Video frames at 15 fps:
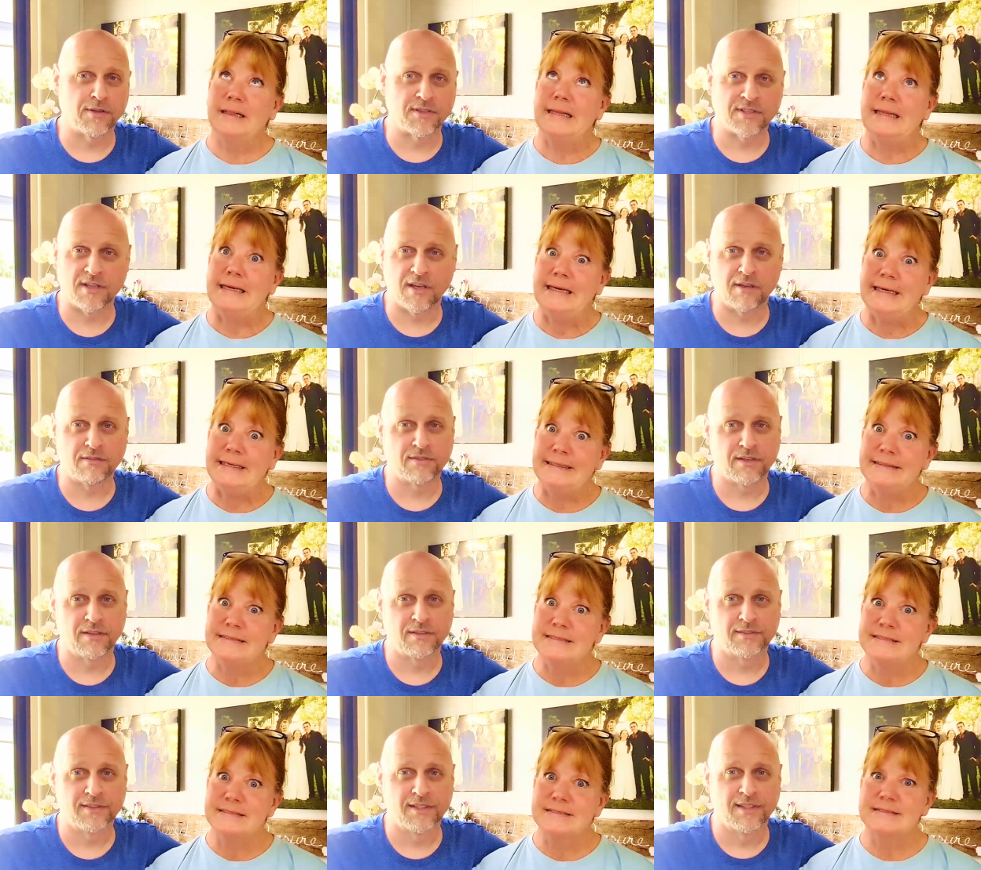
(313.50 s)
Speaker 1: yourself.
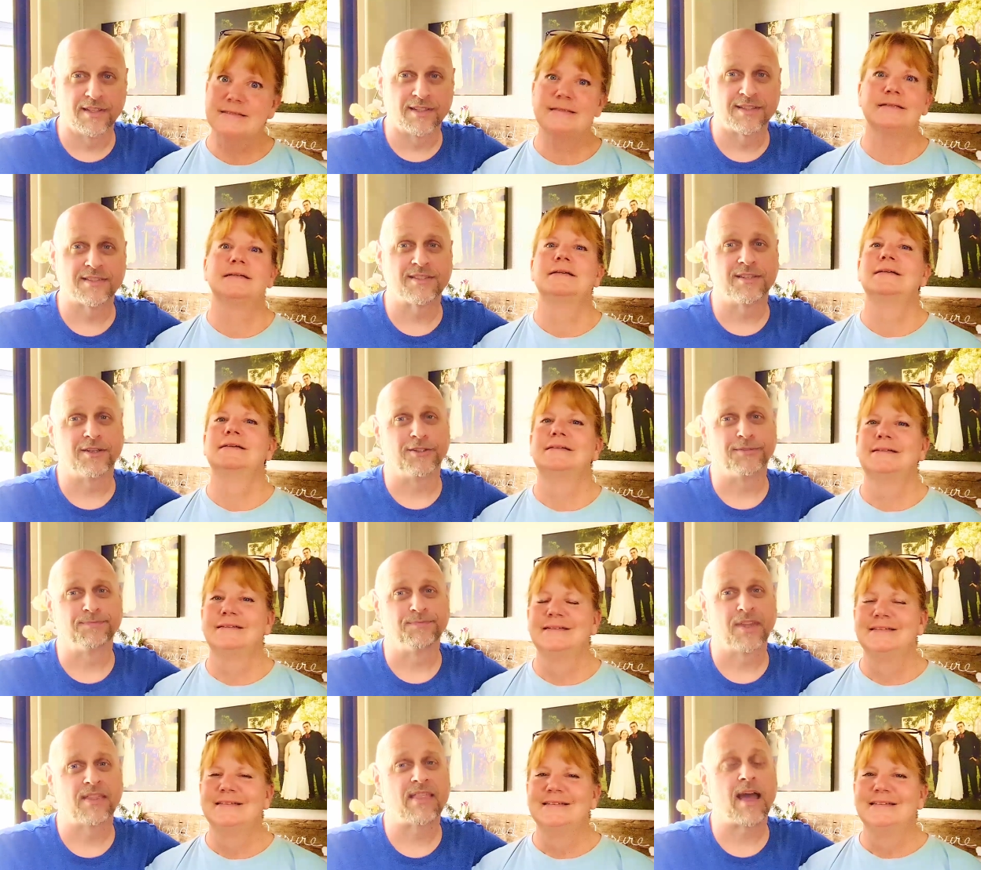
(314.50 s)
Please. So
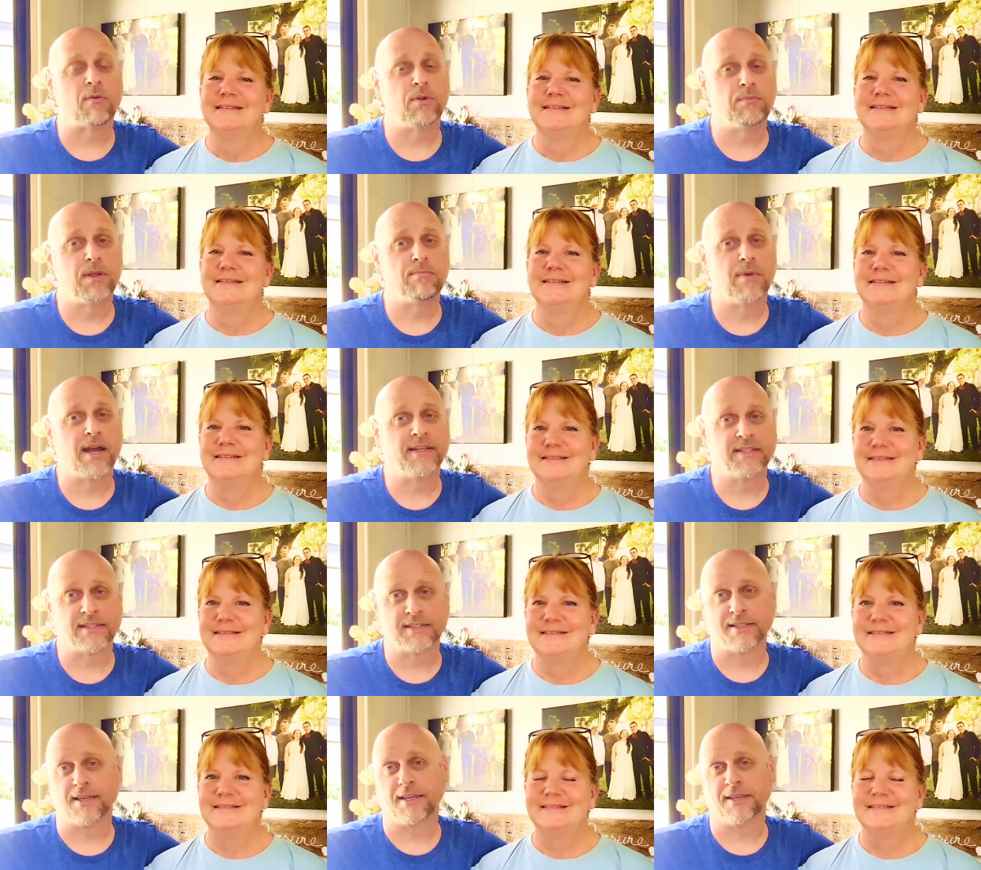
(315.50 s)
that would be my
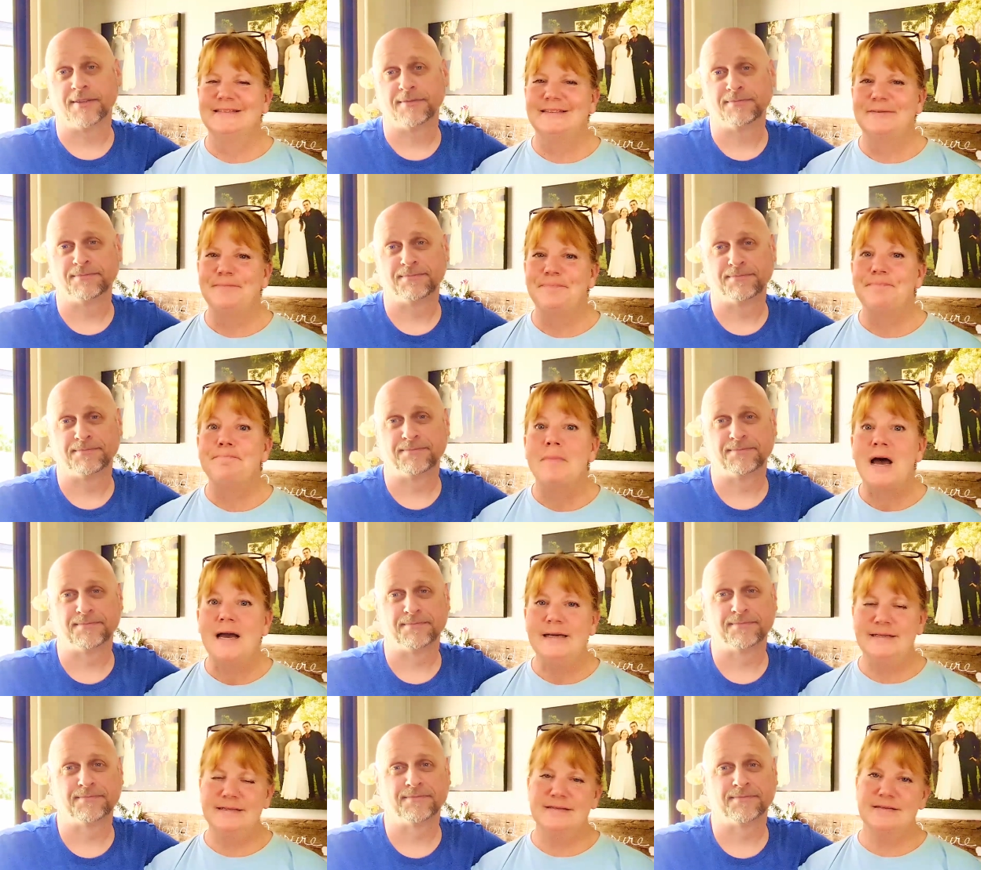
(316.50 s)
dislike.
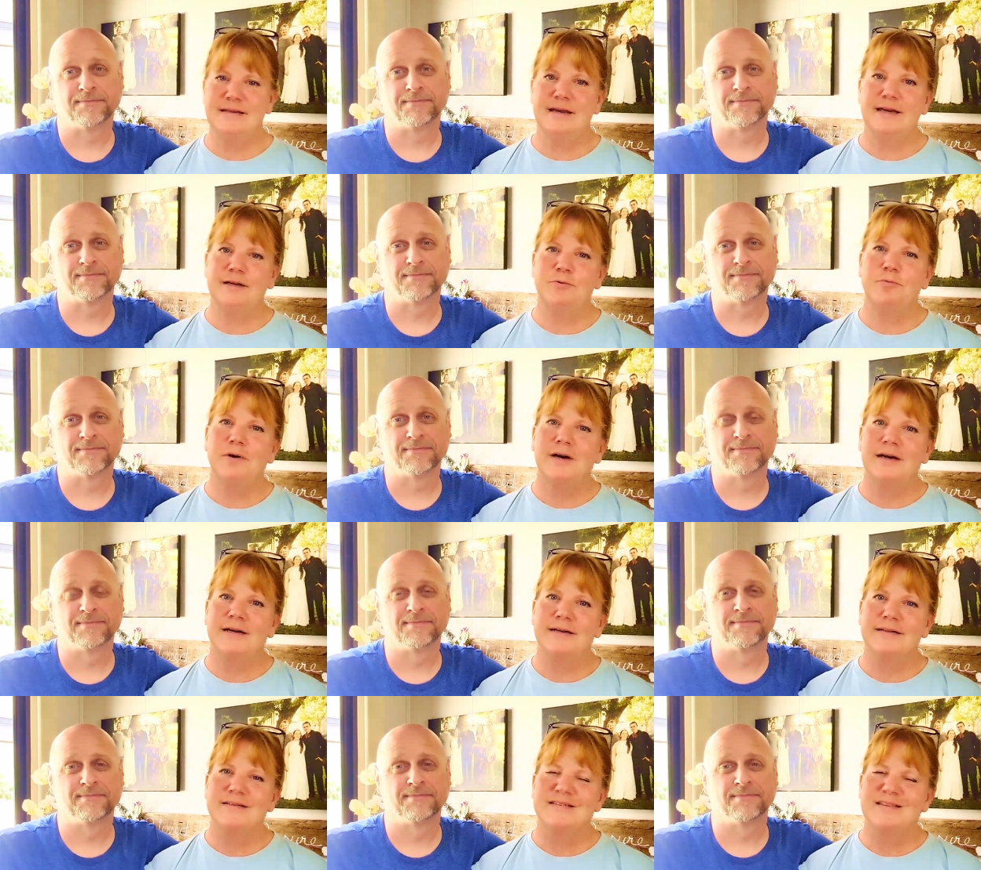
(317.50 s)
Speaker 2: My dislike
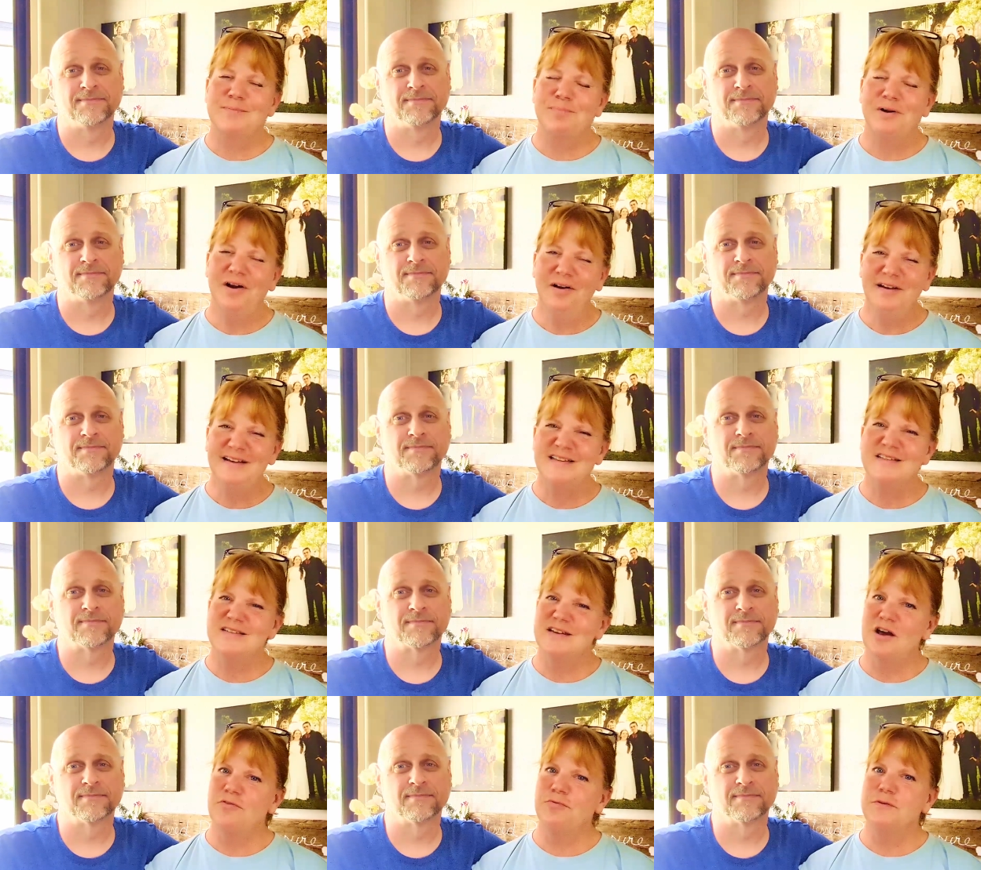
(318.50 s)
was the park
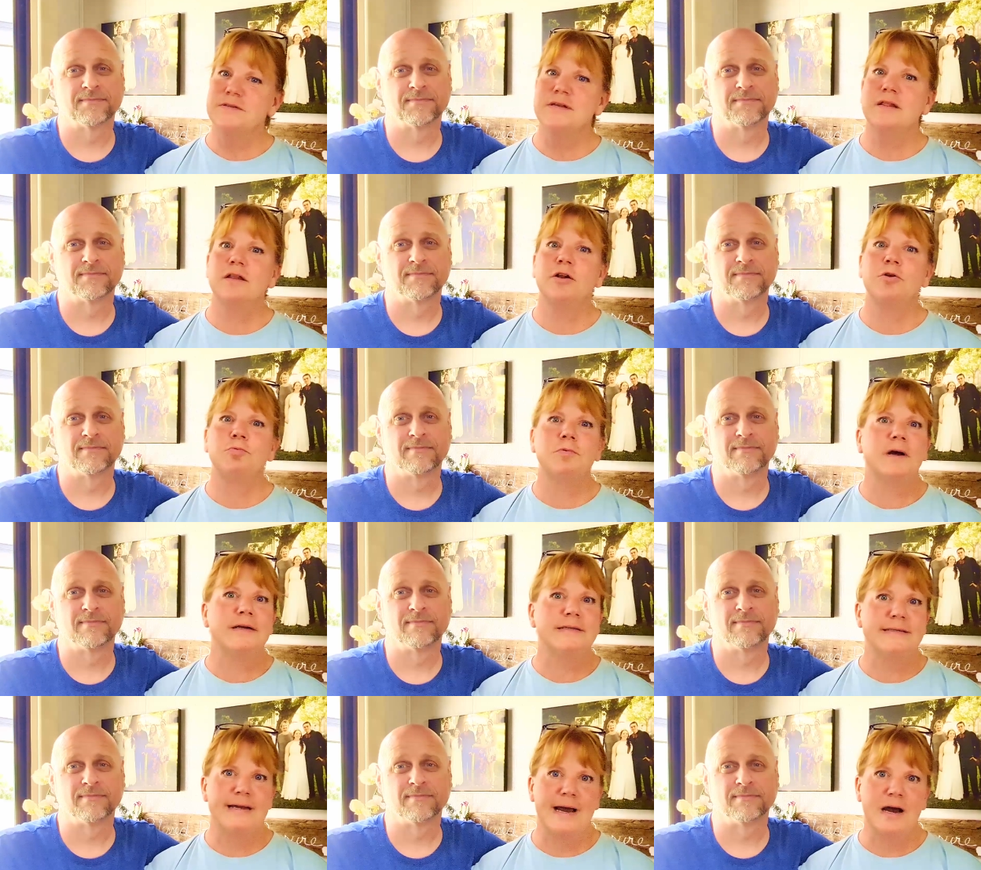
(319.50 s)
itself was a little
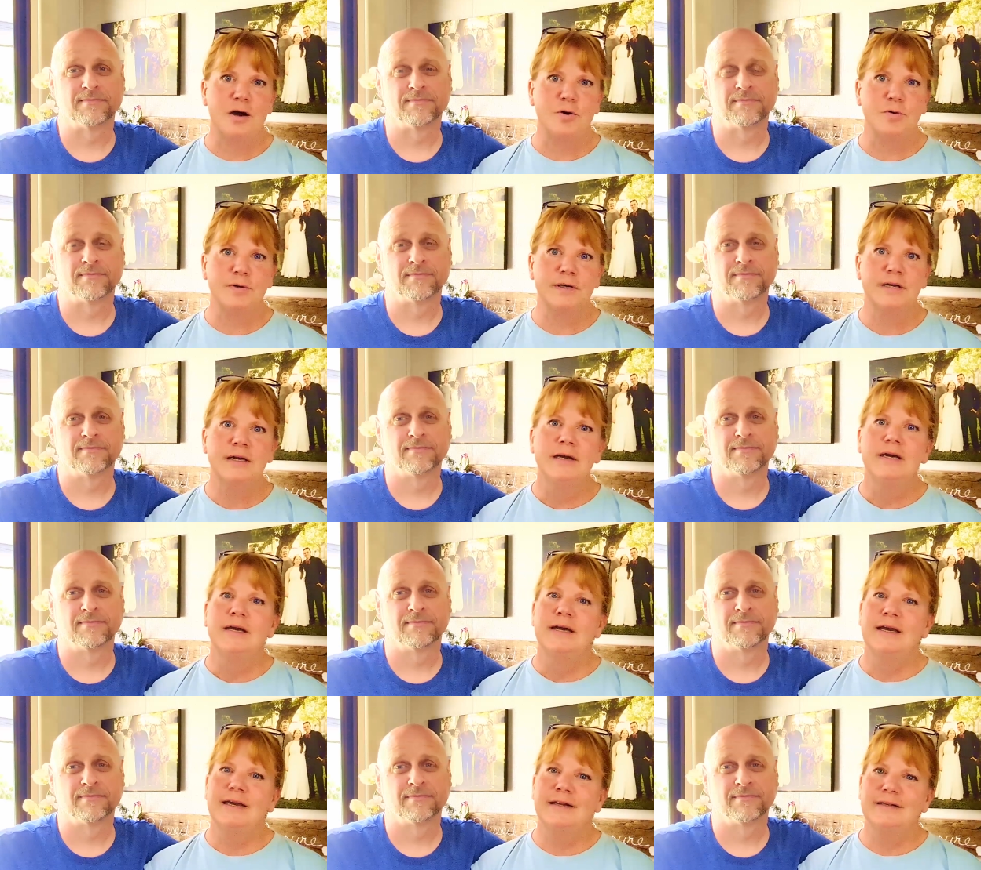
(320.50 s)
run down.
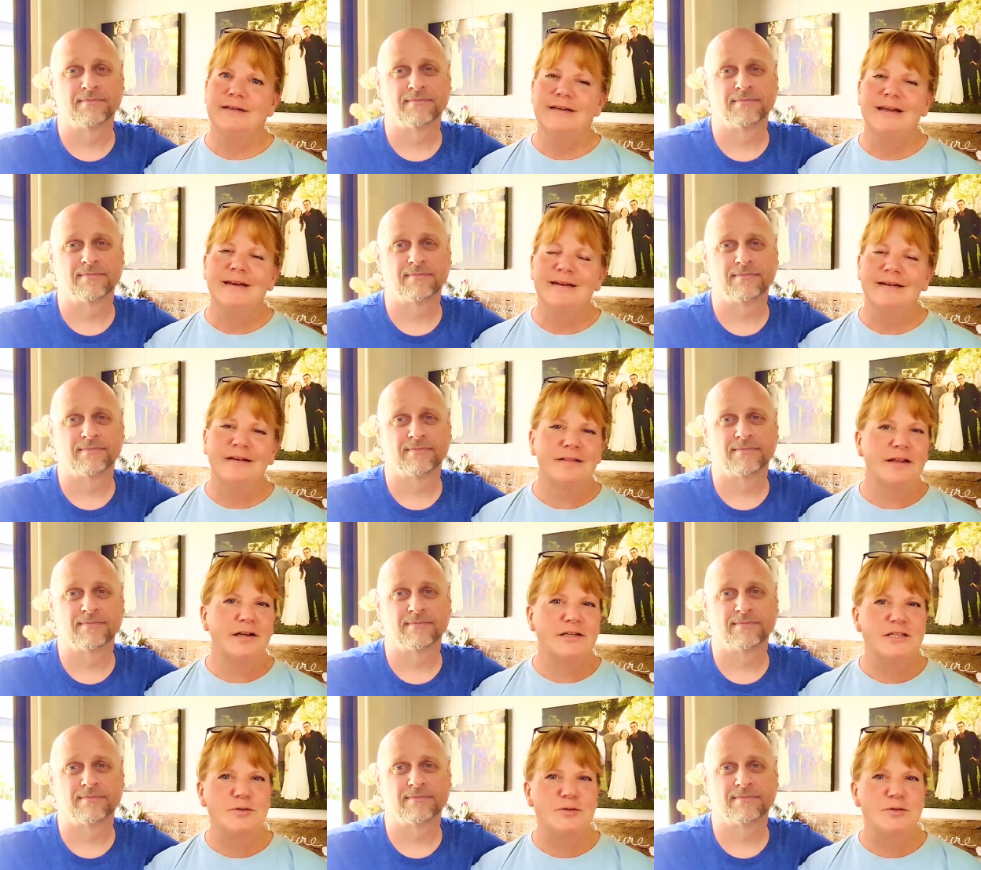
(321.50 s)
It needed a little